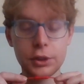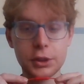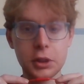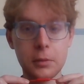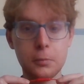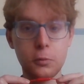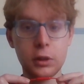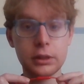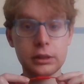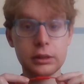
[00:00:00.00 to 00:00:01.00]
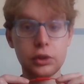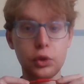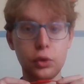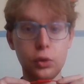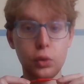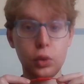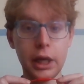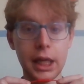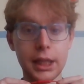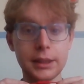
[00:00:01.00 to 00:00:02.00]
someone who
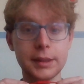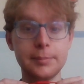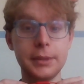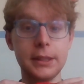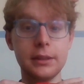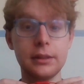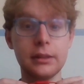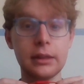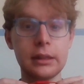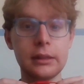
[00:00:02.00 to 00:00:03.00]
has been